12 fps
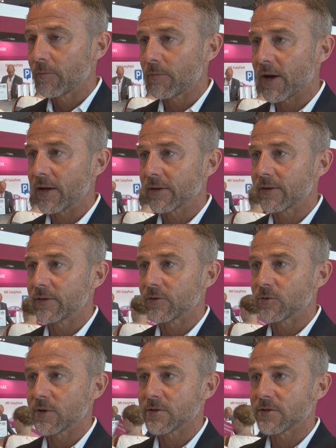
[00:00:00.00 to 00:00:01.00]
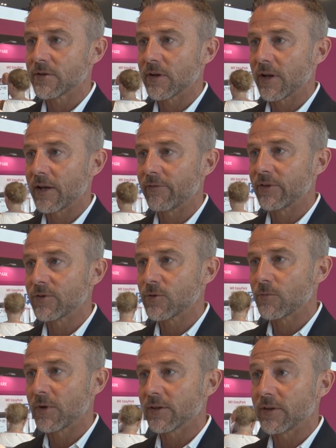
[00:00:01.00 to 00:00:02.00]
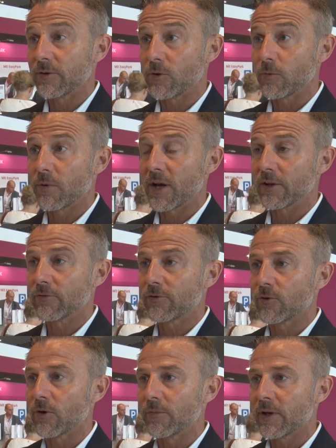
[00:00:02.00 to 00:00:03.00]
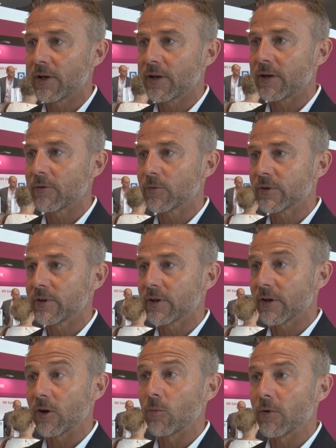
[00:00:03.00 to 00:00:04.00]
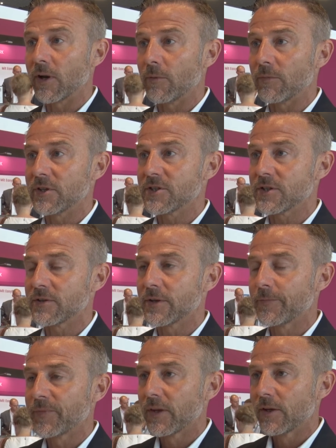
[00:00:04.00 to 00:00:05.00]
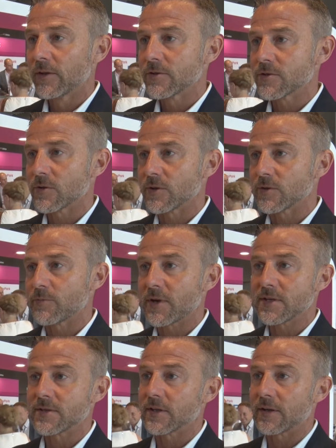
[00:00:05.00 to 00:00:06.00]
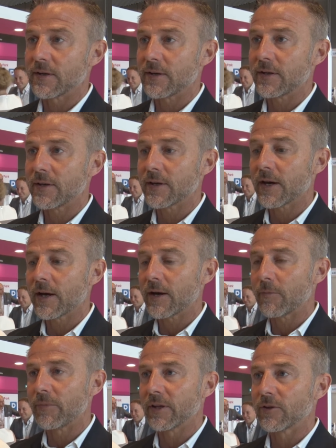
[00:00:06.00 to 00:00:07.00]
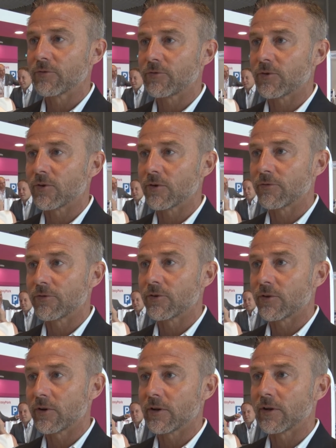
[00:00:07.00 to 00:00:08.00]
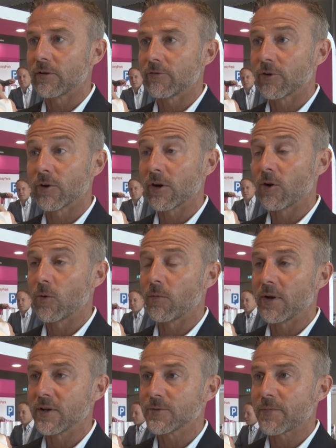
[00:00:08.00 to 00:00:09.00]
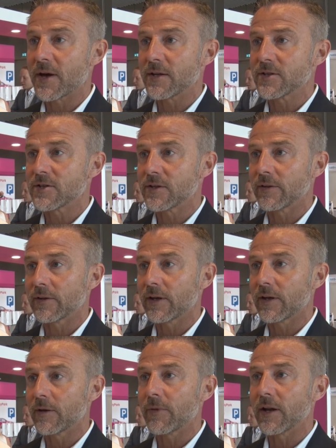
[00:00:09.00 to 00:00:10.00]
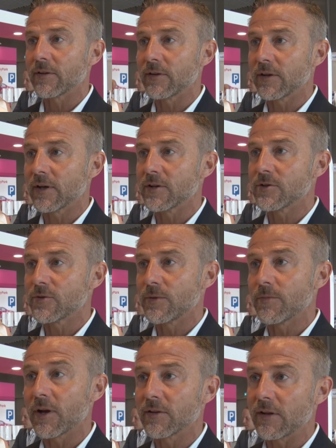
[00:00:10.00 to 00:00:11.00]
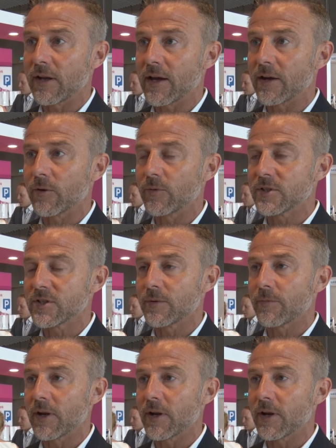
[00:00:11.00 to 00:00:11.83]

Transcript: back in 2011 to build a new platform with a global ambition, So it's basically built for a global expansion, multi-country, multi-language, and